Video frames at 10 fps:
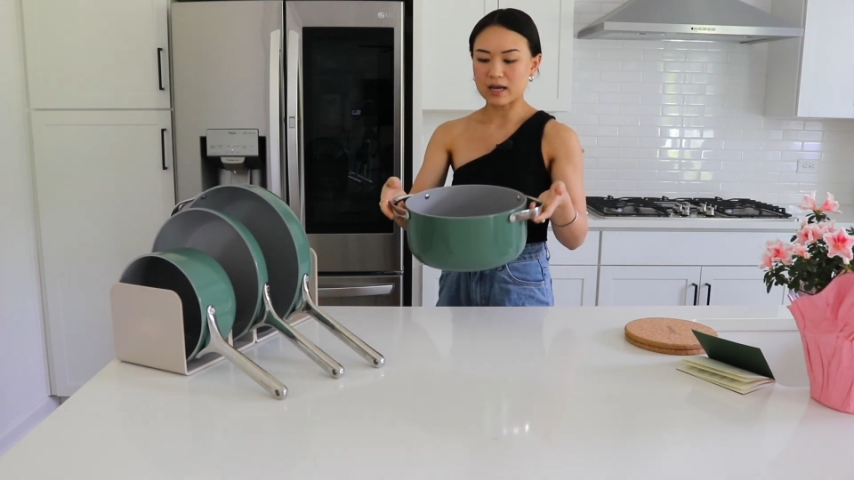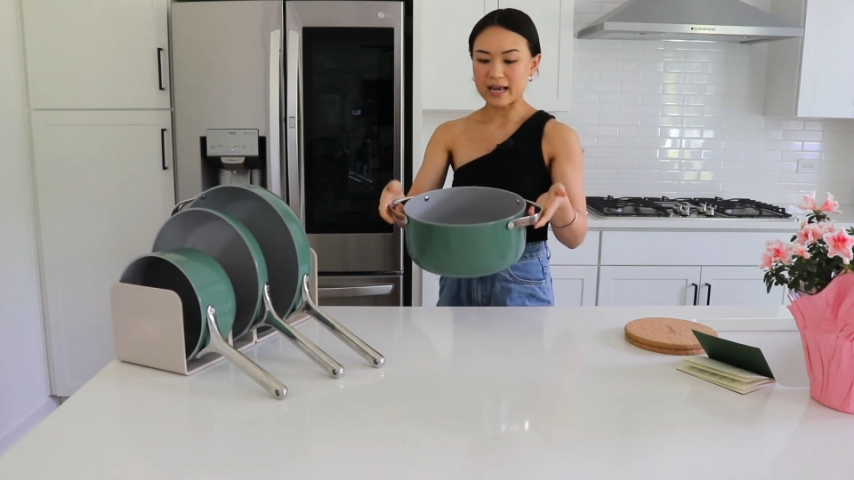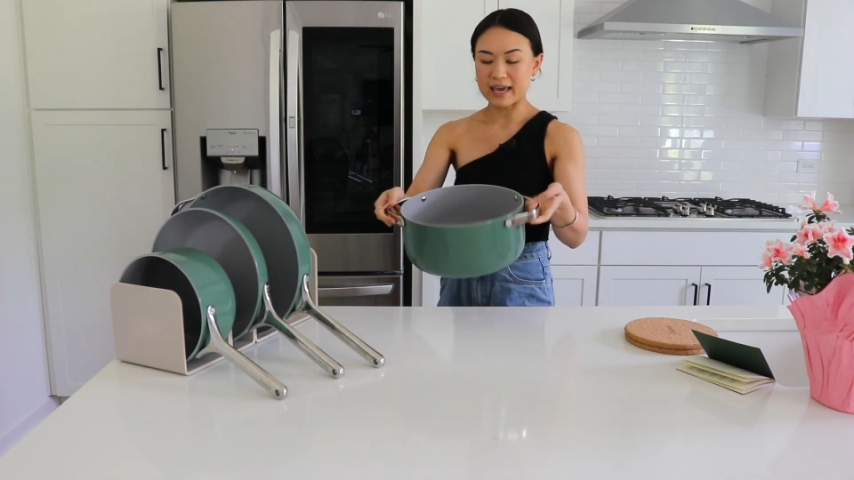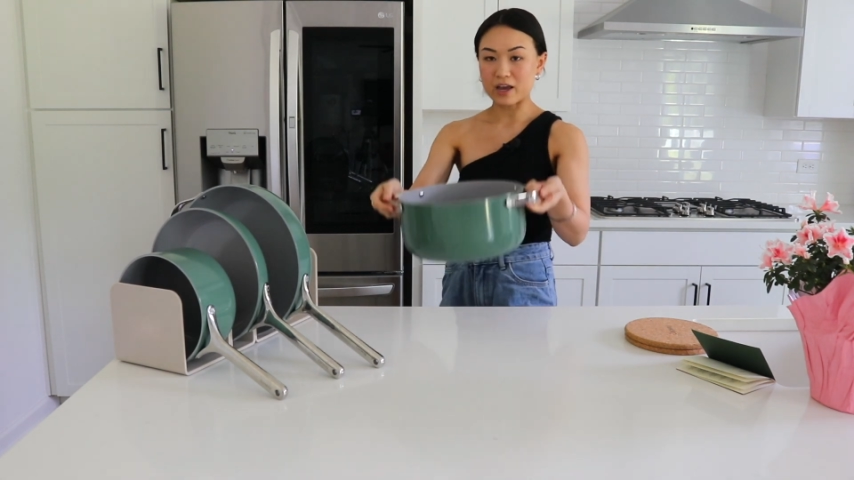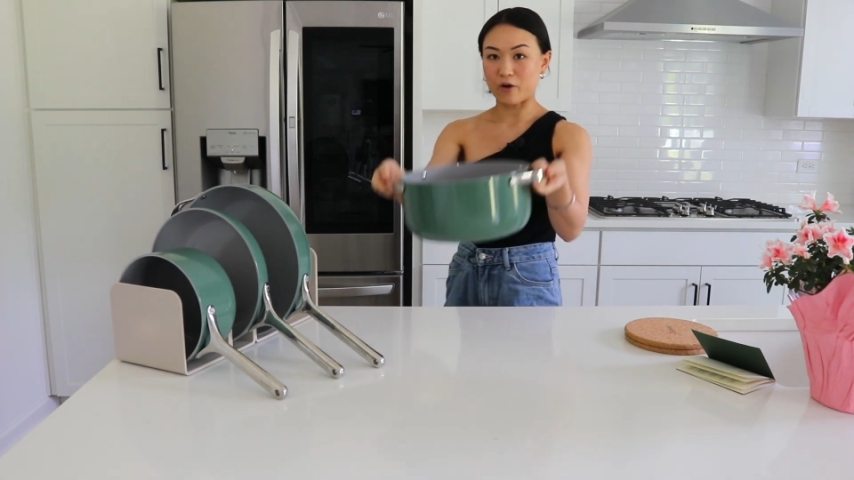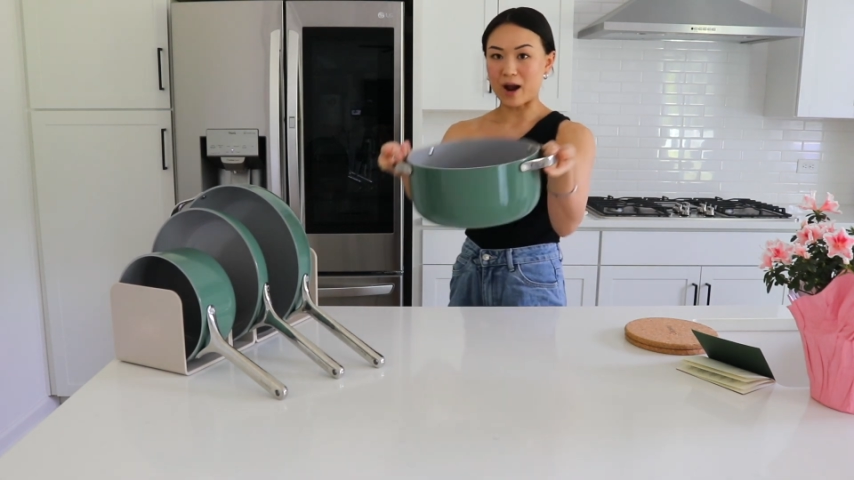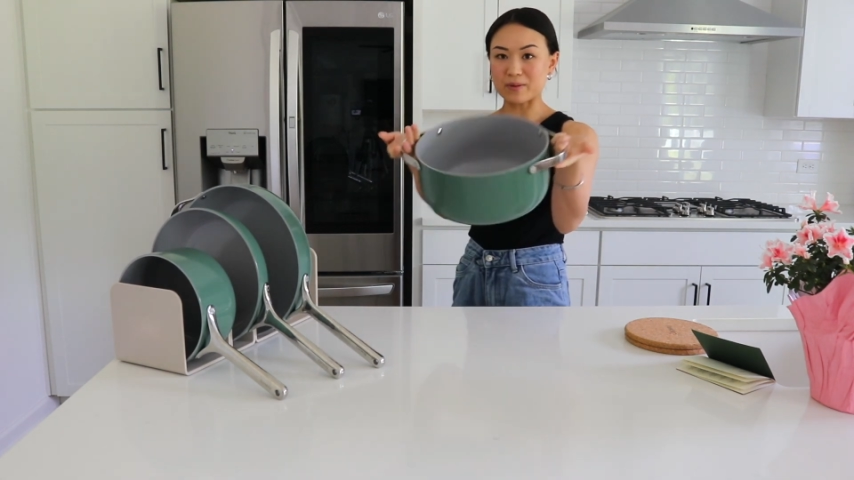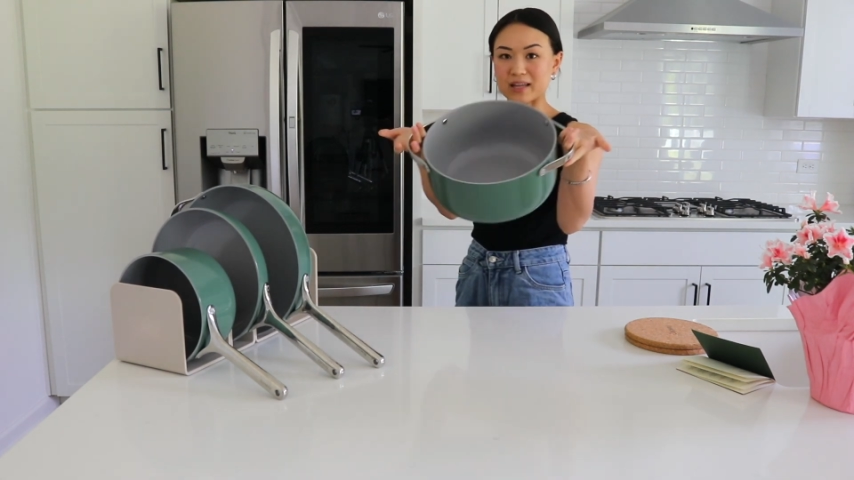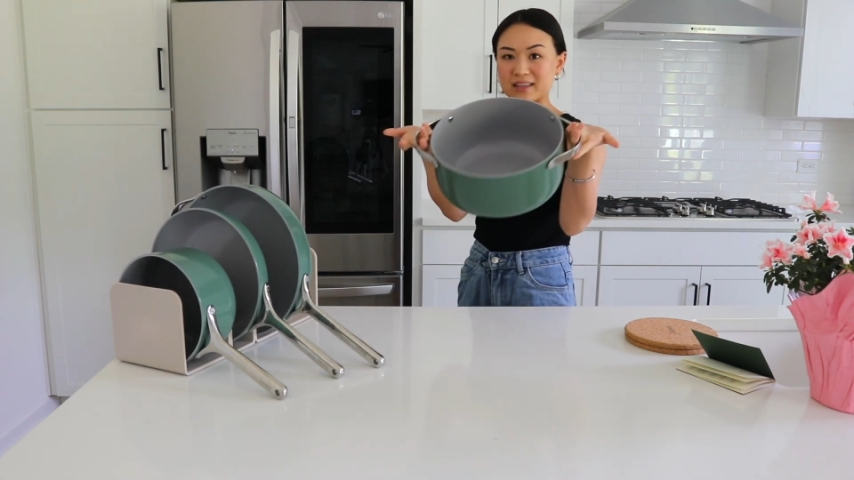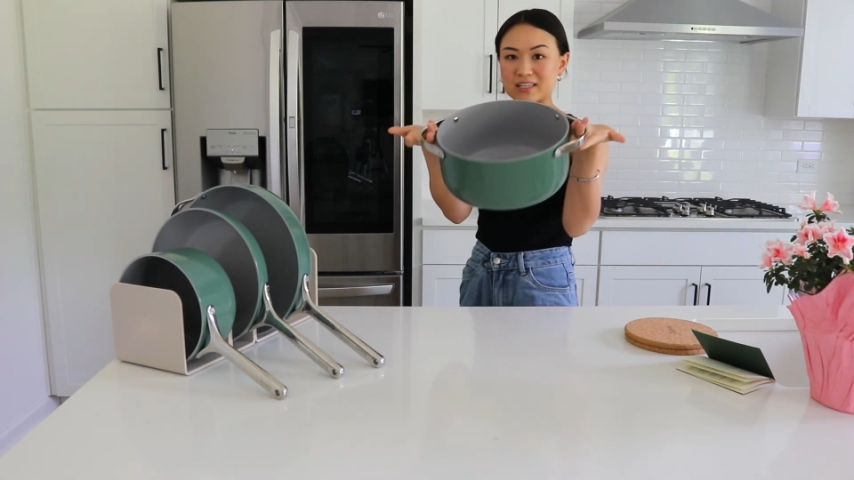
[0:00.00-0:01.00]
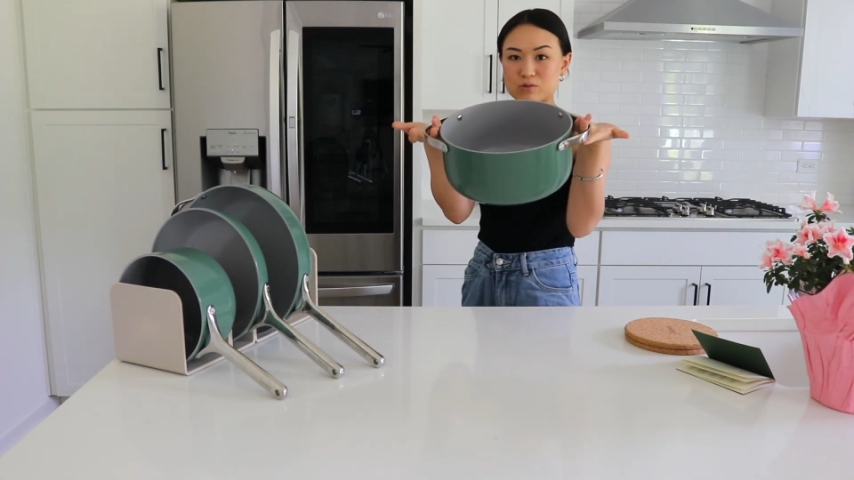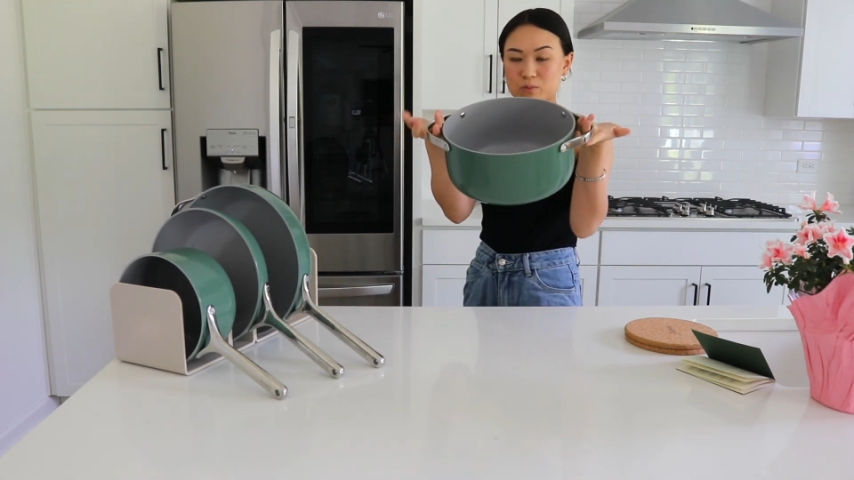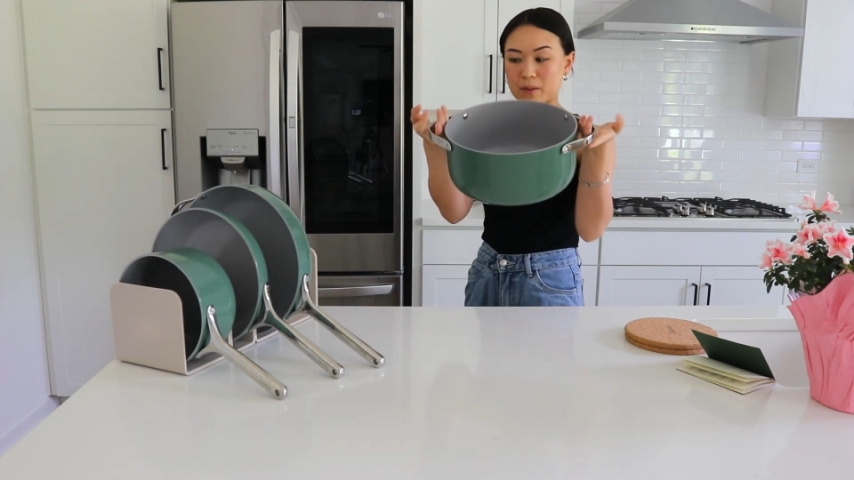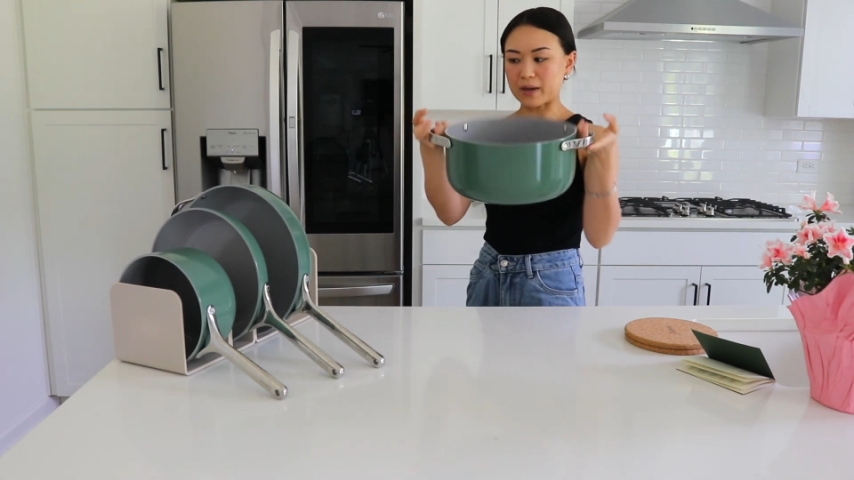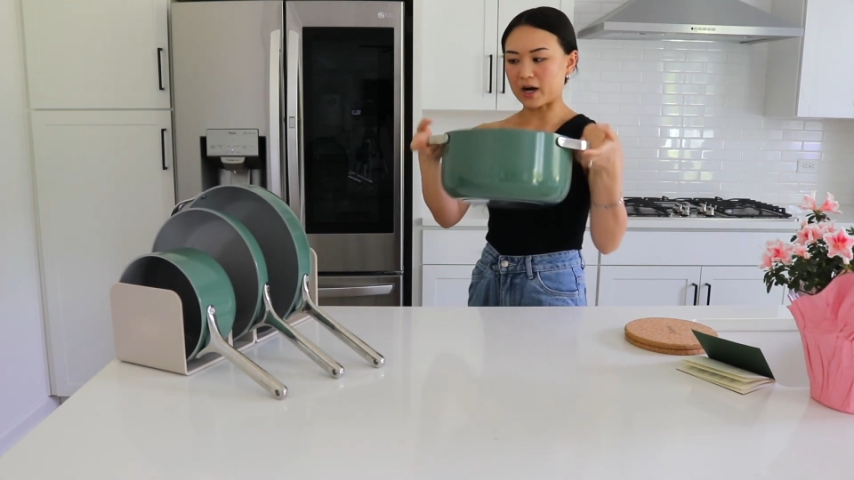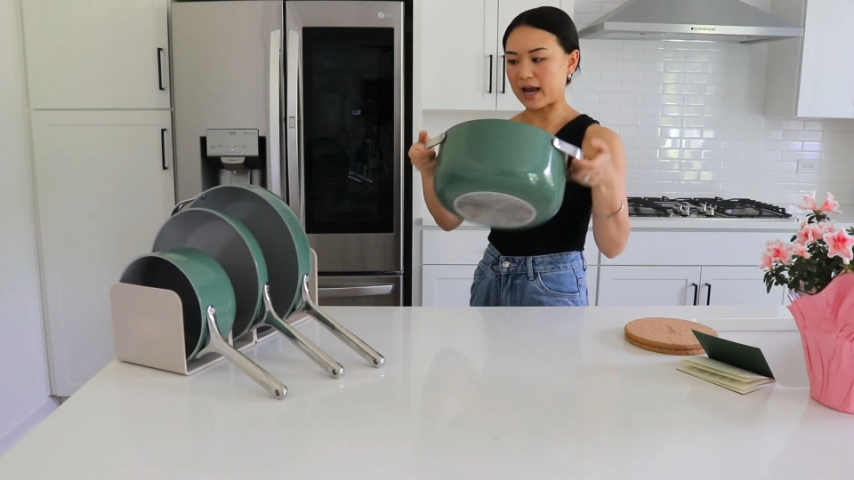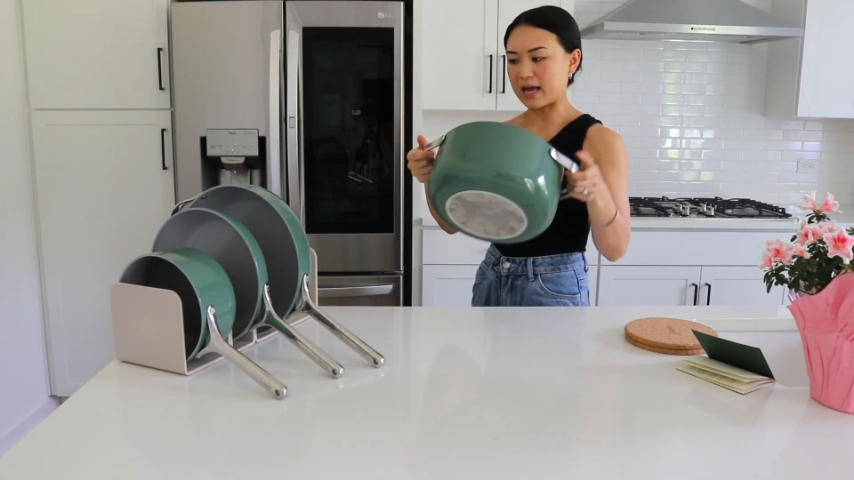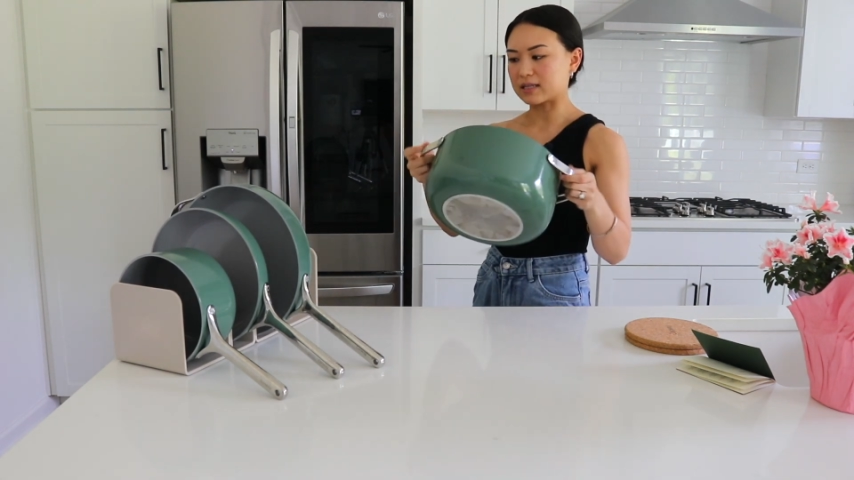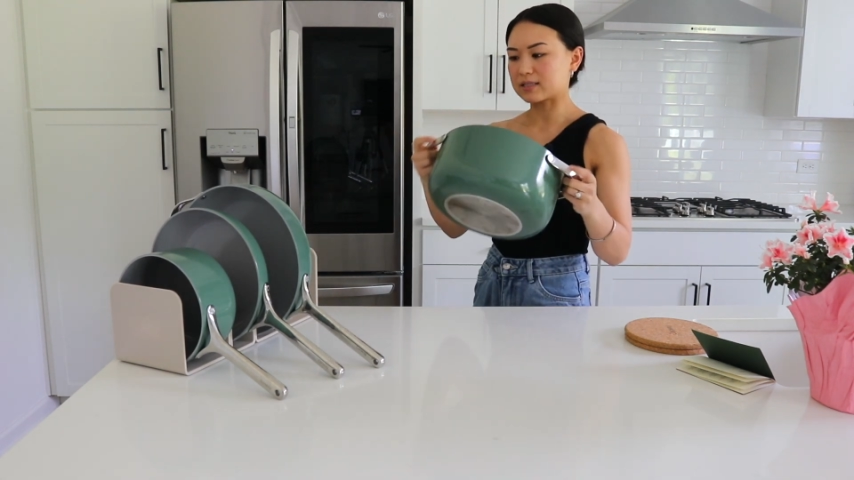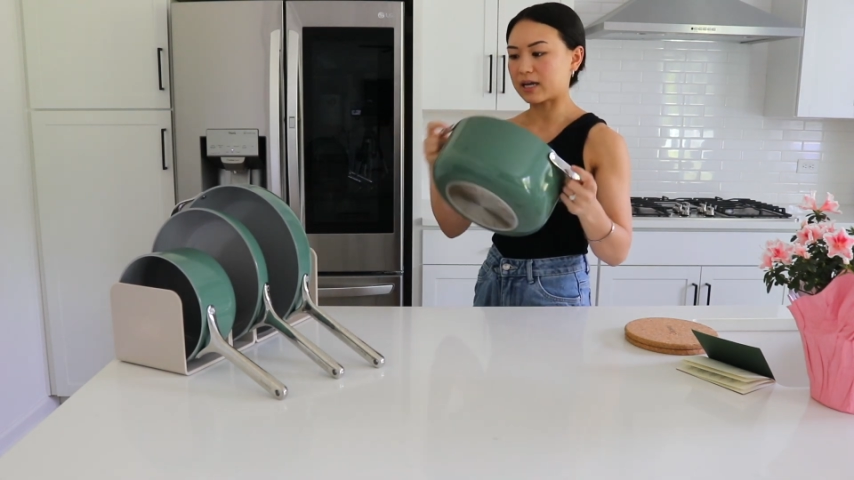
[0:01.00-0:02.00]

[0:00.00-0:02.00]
I can't grab it like this with my bare hands.